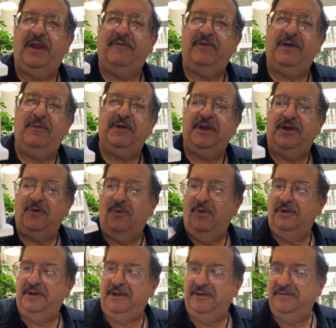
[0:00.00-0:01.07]
I forget what you
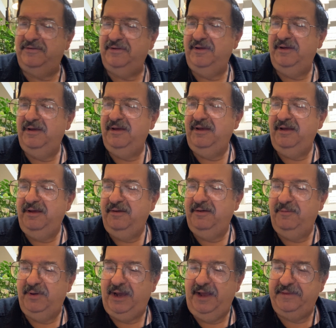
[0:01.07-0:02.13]
call these.
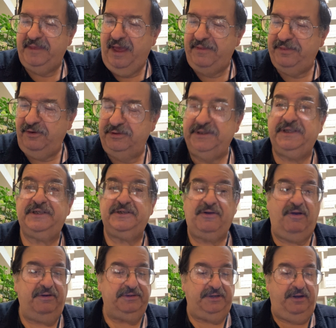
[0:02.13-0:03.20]
We got that, 36
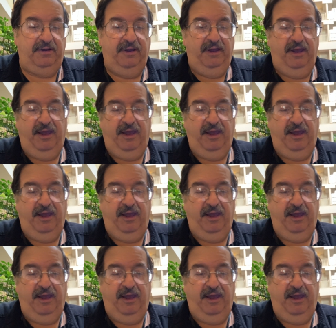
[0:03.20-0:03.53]
cards in here.